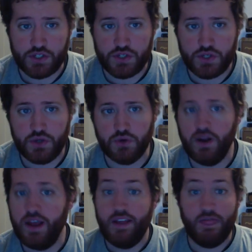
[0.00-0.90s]

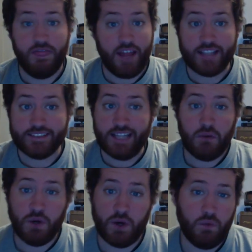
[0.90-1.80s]
2, that's
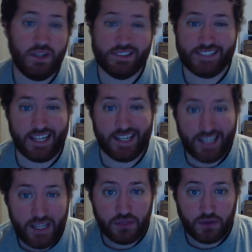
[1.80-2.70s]
not what it was then
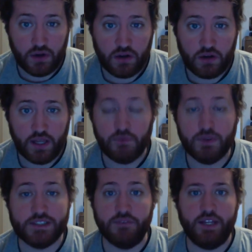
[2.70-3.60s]
either. It
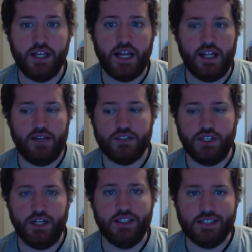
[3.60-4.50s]
was something
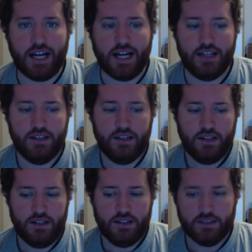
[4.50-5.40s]
actually a lot
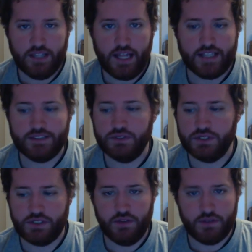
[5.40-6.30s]
less. It
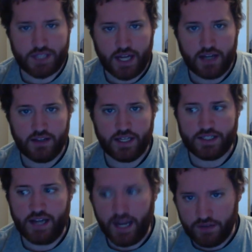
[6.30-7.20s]
was kind of like
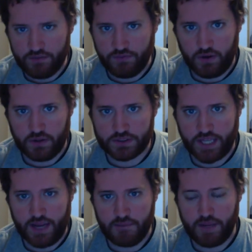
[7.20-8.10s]
Titanfall's
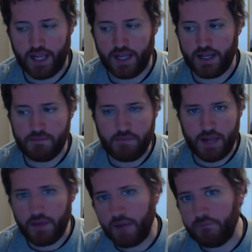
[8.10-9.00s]
campaign. And
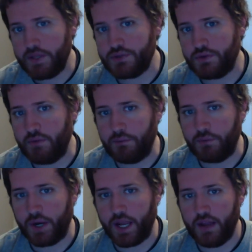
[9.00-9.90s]
maybe I'm
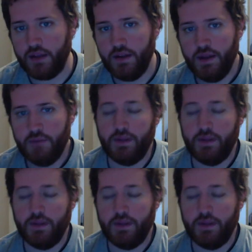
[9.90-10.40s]
misremembering it. But